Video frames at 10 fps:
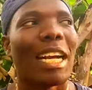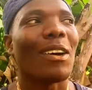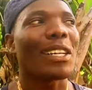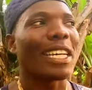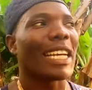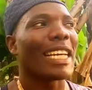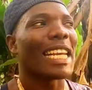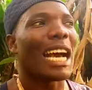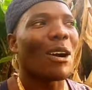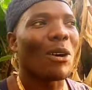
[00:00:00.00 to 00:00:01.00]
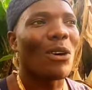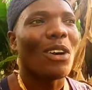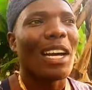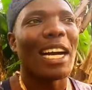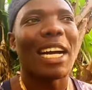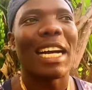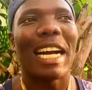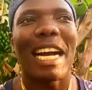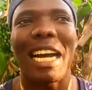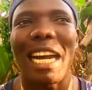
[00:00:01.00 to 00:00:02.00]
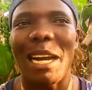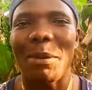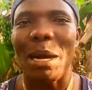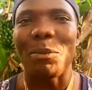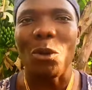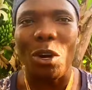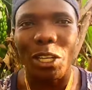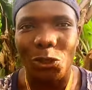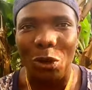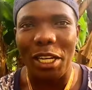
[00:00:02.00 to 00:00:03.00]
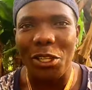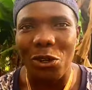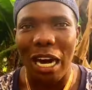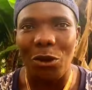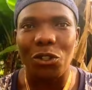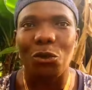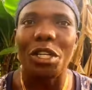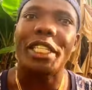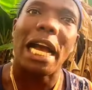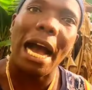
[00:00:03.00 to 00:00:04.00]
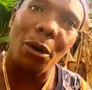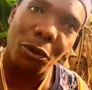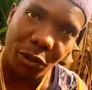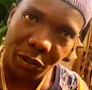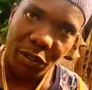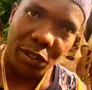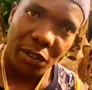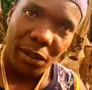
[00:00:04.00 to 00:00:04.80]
okay, now uh, uh I, am going to a new house. Which house?